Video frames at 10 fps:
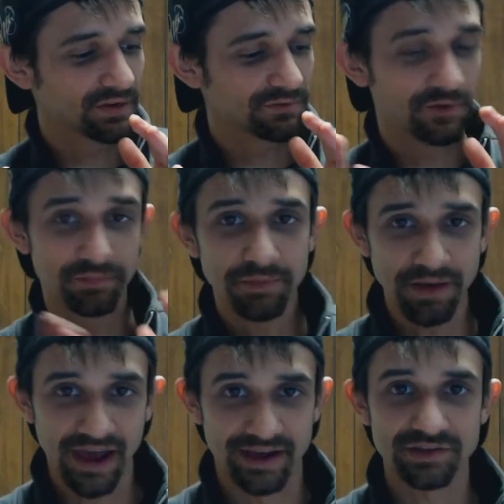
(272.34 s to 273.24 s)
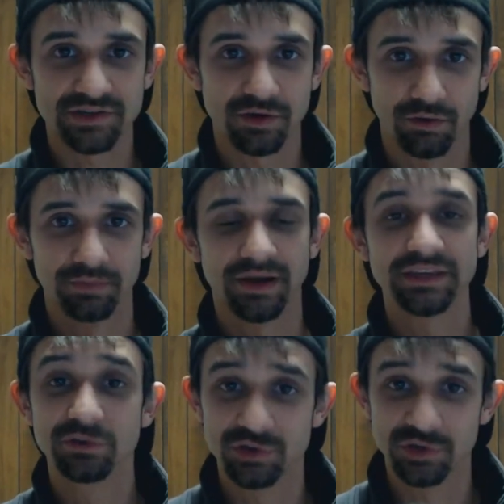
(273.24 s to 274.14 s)
from the past on my
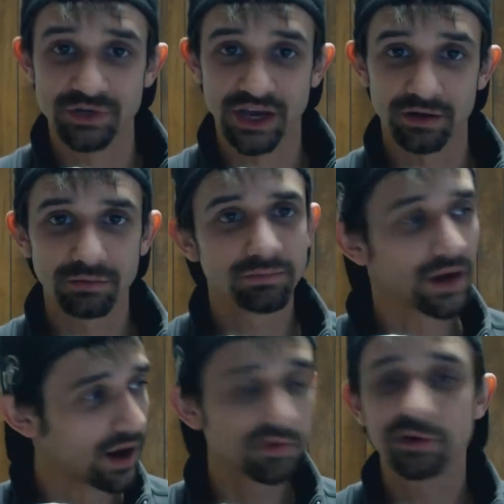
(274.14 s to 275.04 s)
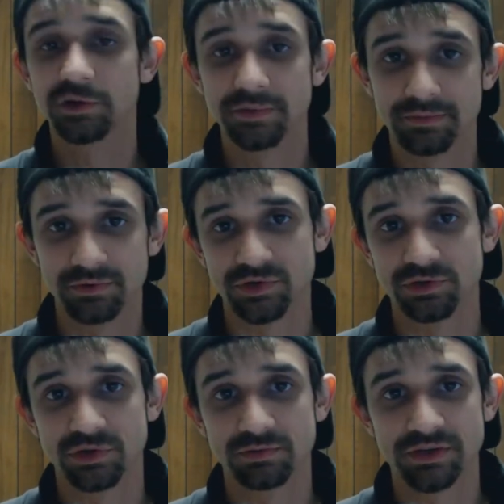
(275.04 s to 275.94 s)
YouTube channel, other people's
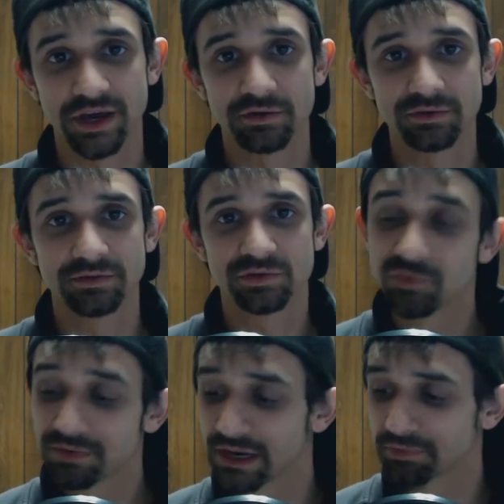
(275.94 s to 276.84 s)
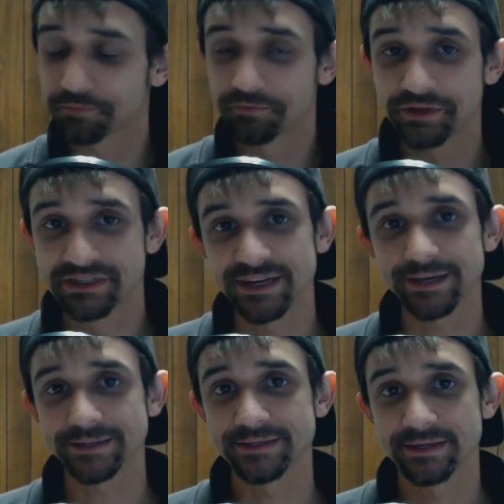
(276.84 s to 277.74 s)
YouTube channel, to be able to
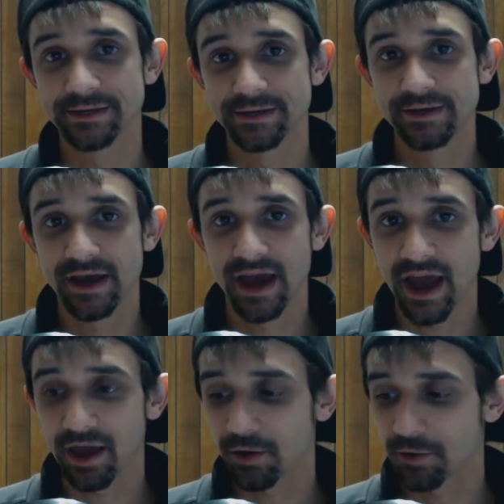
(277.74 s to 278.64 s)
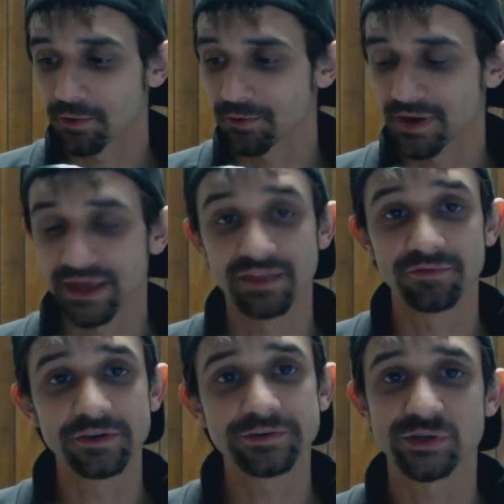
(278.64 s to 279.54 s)
predict how in the
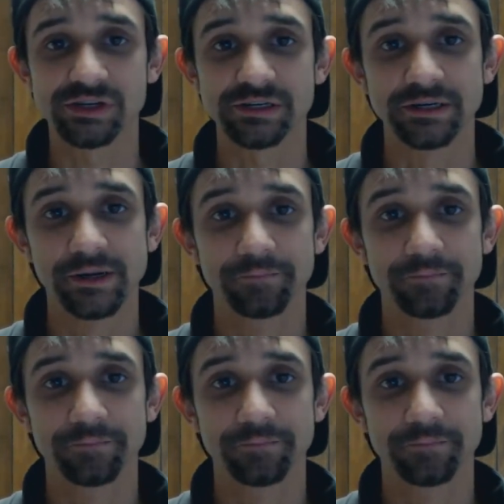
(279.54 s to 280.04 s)
future